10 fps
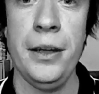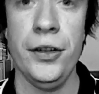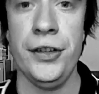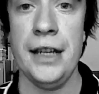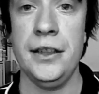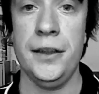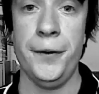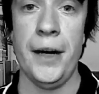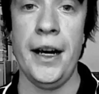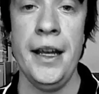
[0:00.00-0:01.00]
because that's
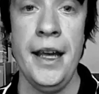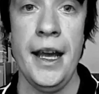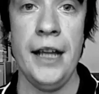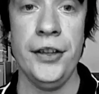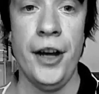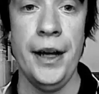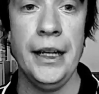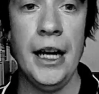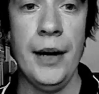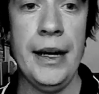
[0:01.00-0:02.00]
as far as I
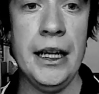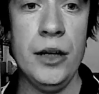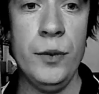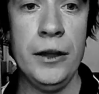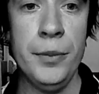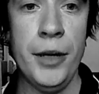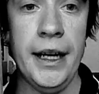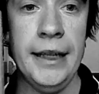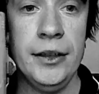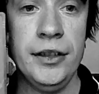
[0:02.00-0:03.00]
am going with
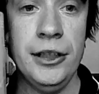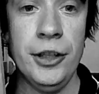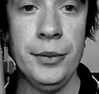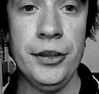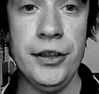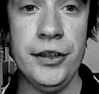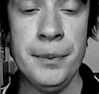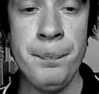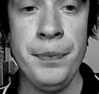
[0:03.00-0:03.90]
my synopsis.